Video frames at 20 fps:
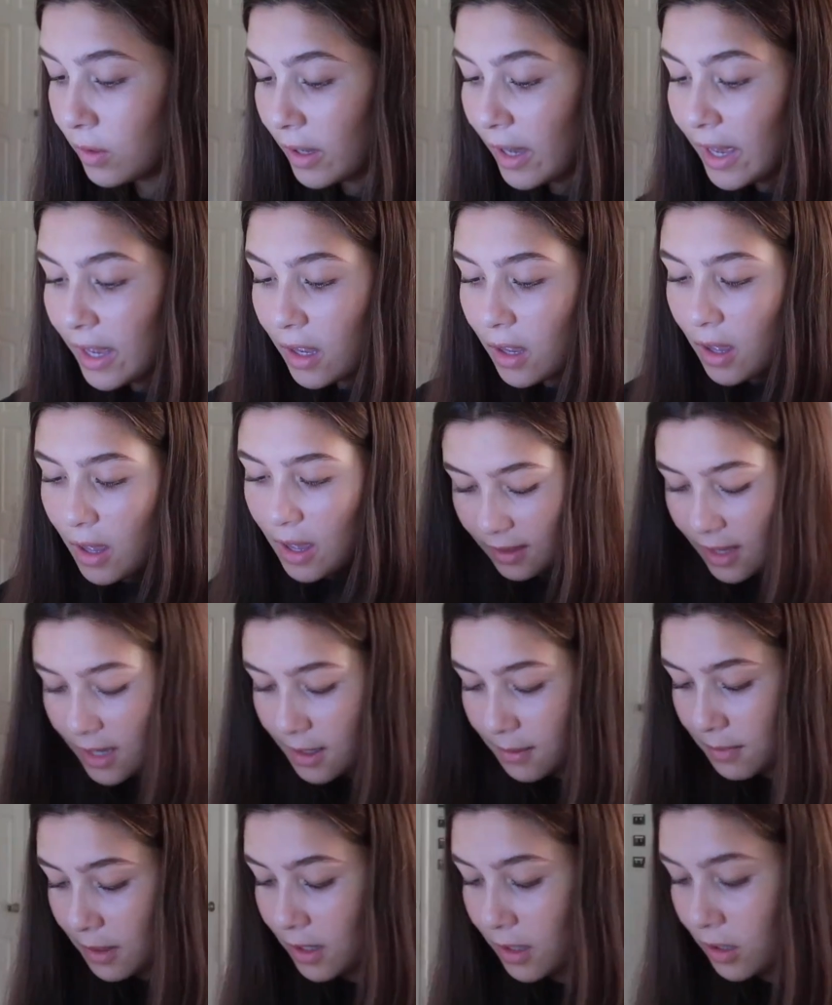Okay, then
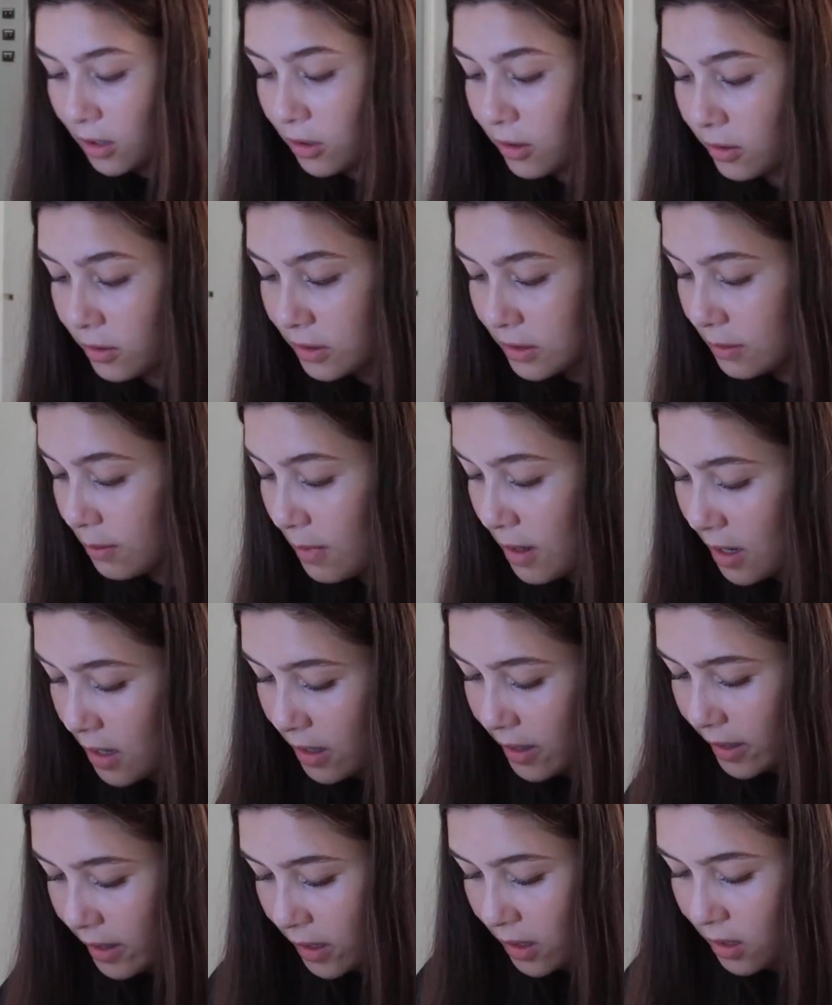I'm gonna use
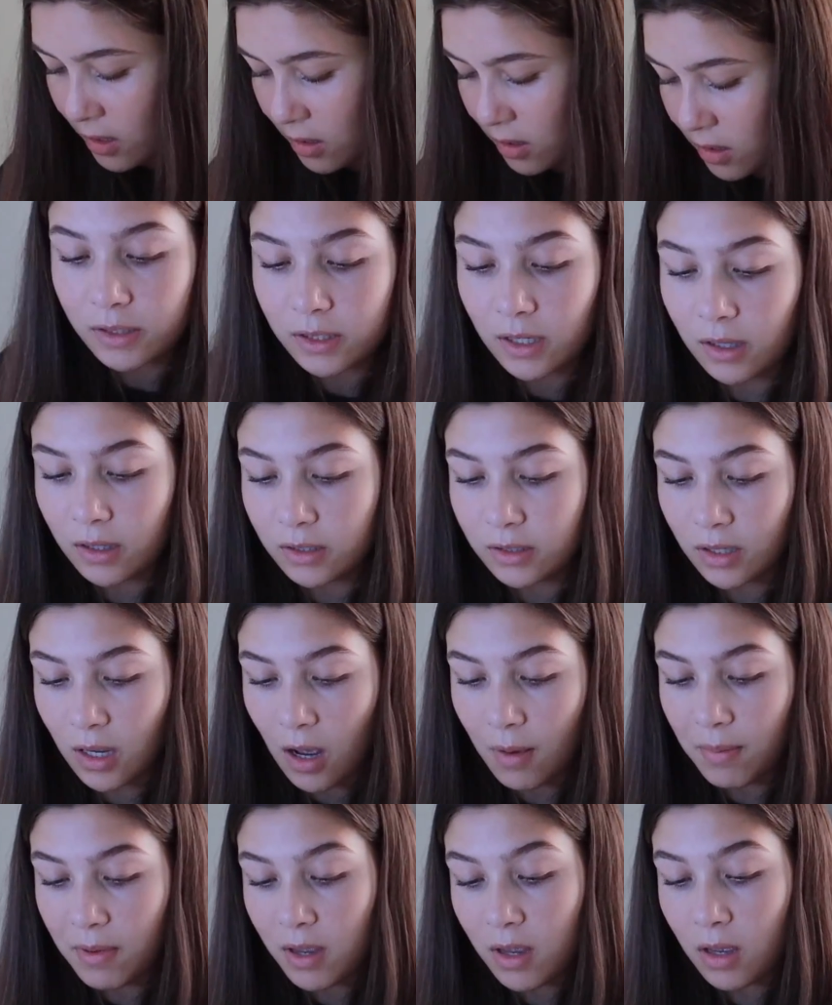my
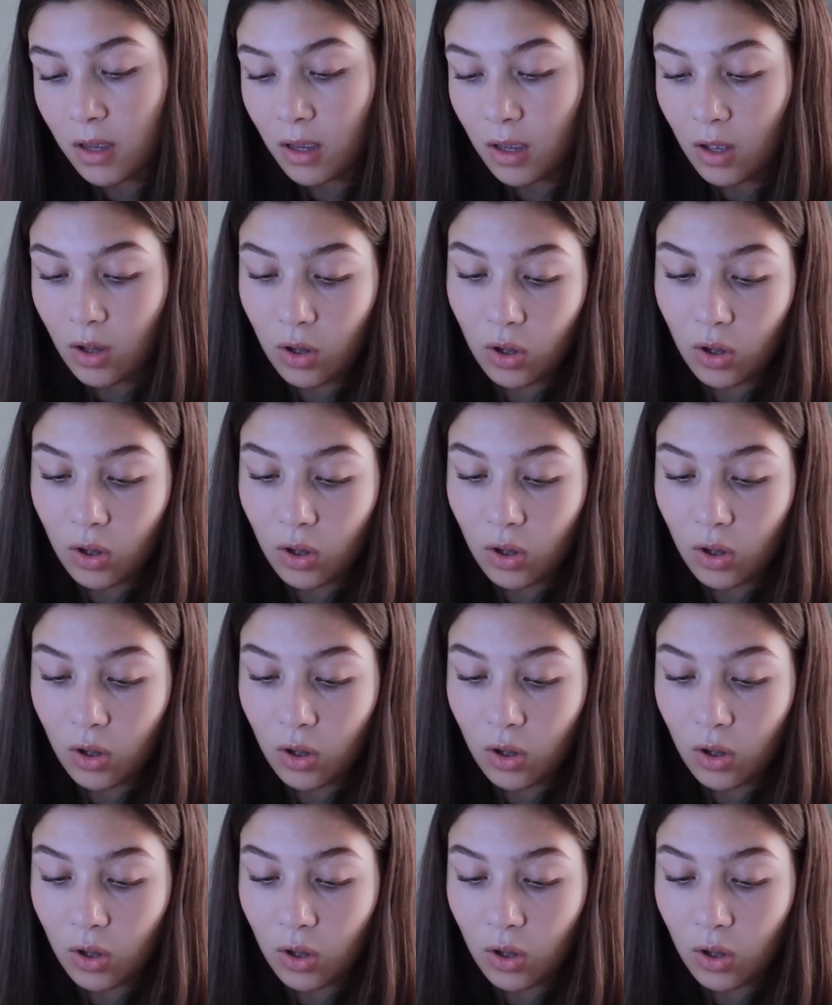Telescopic